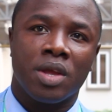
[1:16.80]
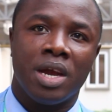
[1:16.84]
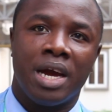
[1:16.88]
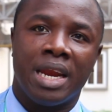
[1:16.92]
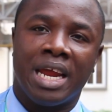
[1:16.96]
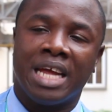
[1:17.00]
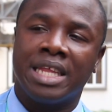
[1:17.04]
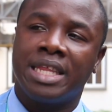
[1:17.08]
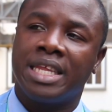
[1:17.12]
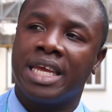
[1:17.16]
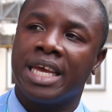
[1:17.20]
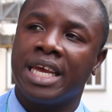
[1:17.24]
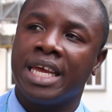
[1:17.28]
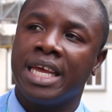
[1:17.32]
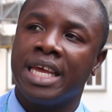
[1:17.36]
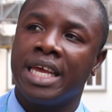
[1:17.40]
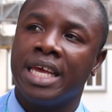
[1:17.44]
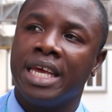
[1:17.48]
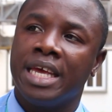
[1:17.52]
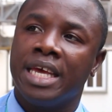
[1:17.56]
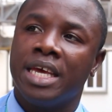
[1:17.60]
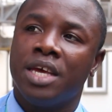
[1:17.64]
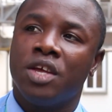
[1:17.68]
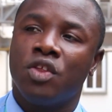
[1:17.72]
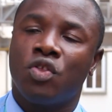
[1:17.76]
And I think
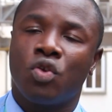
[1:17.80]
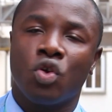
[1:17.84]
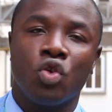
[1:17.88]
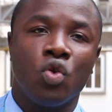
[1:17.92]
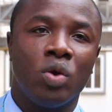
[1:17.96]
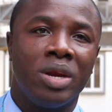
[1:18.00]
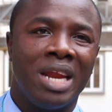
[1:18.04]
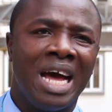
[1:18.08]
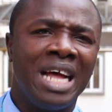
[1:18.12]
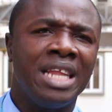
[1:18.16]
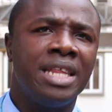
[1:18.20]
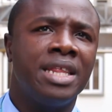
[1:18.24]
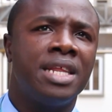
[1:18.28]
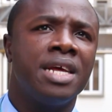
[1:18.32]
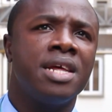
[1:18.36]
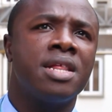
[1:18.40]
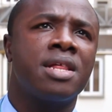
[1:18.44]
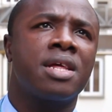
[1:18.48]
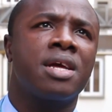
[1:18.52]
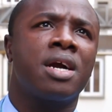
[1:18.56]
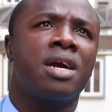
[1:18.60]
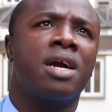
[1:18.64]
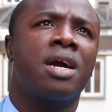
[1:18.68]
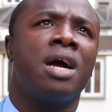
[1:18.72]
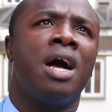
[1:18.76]
to unite this
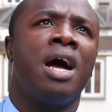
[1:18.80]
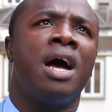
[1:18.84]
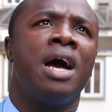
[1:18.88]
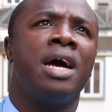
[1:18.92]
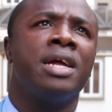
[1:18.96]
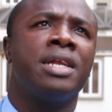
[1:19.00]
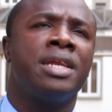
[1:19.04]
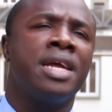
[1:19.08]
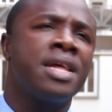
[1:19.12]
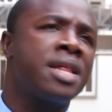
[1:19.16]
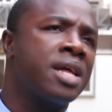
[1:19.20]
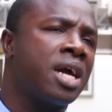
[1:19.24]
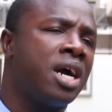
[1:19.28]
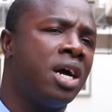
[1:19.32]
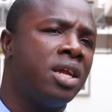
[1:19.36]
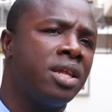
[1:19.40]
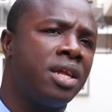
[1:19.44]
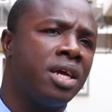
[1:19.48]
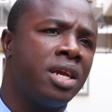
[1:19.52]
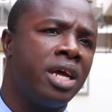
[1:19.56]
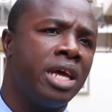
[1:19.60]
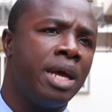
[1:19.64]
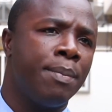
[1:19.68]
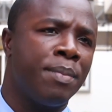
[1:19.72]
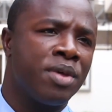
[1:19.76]

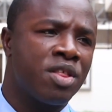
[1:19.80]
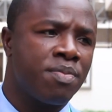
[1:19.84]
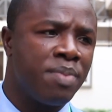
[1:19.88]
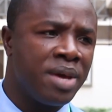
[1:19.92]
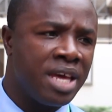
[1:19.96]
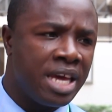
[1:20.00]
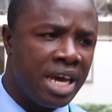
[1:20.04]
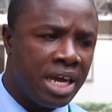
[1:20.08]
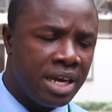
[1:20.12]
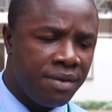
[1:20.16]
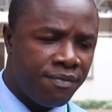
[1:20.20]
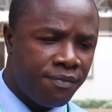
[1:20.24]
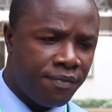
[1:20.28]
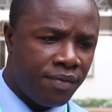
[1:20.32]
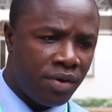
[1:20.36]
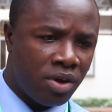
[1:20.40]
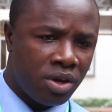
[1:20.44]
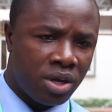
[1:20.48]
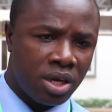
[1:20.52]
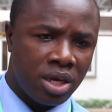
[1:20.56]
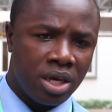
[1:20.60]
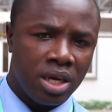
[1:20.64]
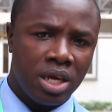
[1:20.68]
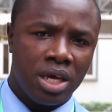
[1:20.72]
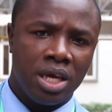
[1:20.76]
continent, it must begin
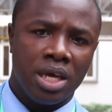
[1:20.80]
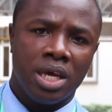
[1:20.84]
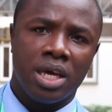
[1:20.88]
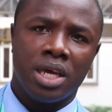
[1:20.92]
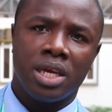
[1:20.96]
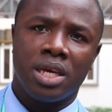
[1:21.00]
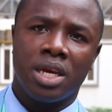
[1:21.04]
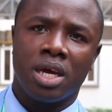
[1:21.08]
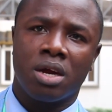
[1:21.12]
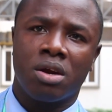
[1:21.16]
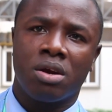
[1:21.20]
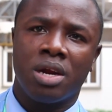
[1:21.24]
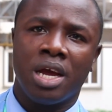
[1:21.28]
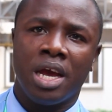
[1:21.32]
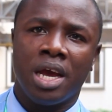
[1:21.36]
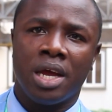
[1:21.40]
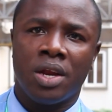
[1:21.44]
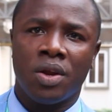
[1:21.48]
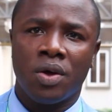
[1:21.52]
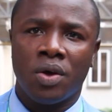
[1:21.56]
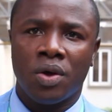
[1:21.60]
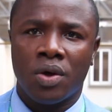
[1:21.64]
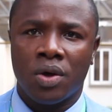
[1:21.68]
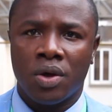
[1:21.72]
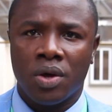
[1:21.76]
from
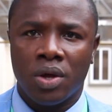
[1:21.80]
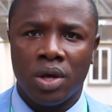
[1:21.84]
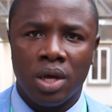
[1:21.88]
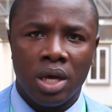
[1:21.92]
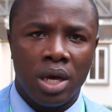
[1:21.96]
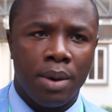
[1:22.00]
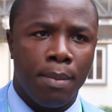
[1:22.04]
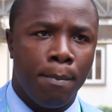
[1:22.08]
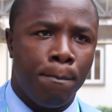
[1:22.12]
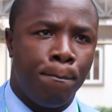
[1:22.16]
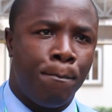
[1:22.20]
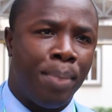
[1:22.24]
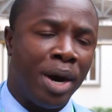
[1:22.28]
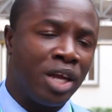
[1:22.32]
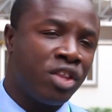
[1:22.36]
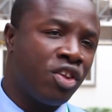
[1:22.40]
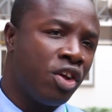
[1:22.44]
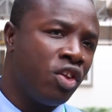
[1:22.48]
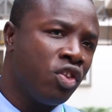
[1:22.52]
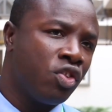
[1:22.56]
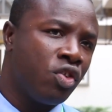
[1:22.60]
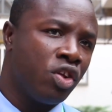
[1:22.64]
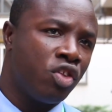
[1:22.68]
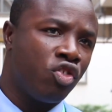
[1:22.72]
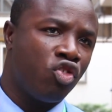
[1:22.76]
the
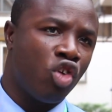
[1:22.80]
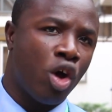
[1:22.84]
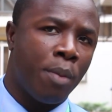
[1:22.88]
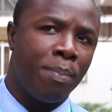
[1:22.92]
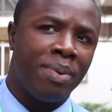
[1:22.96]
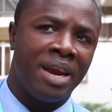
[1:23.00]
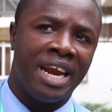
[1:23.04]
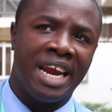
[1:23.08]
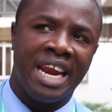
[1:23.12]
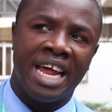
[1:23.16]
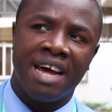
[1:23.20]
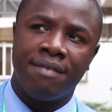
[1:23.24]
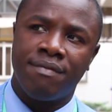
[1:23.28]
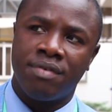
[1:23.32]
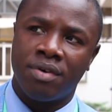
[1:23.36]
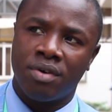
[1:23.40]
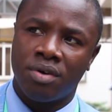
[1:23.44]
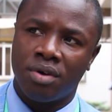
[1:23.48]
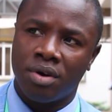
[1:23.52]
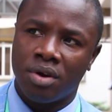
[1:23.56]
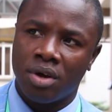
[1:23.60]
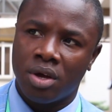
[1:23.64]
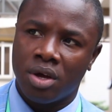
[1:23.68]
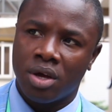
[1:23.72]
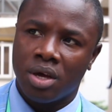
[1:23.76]
bottom to top level.
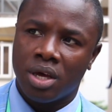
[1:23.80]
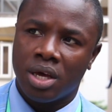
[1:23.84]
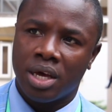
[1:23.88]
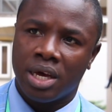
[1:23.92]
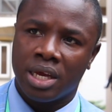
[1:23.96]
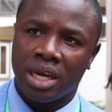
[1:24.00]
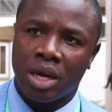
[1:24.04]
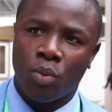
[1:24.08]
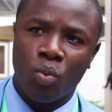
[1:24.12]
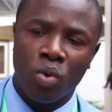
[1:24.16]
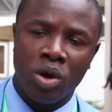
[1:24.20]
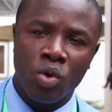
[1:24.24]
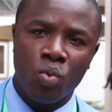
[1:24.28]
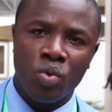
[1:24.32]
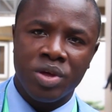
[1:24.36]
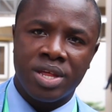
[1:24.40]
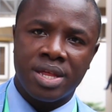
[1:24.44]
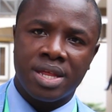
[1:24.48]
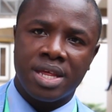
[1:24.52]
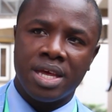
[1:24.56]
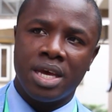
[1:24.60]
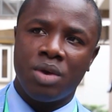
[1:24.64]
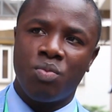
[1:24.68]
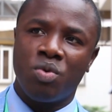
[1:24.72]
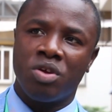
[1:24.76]
And the way we
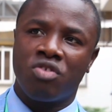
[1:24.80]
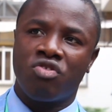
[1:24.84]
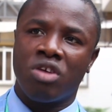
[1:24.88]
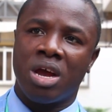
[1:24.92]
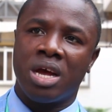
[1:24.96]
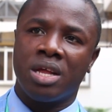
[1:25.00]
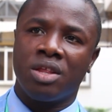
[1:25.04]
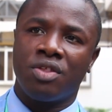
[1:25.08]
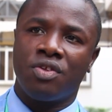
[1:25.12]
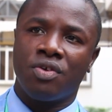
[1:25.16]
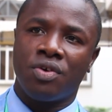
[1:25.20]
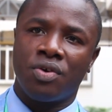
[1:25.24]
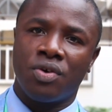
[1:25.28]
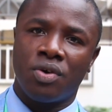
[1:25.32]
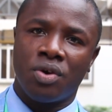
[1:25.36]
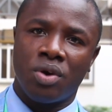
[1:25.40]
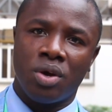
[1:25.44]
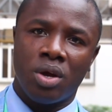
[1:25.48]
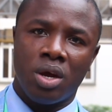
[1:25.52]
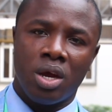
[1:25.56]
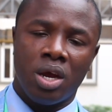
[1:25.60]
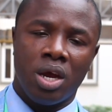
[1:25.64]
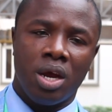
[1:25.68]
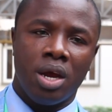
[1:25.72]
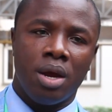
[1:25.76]
see, we're trying to
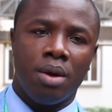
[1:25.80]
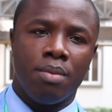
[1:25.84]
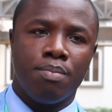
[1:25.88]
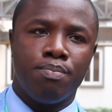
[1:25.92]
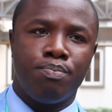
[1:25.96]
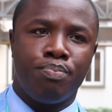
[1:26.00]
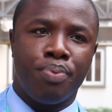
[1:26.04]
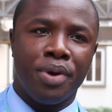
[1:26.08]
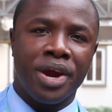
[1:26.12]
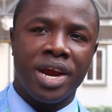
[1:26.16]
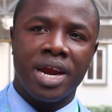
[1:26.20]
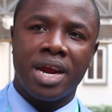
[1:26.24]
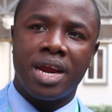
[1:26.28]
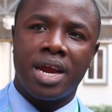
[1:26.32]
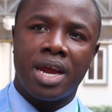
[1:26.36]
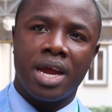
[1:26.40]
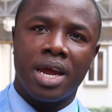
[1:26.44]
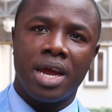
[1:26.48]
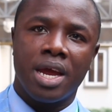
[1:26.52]
bring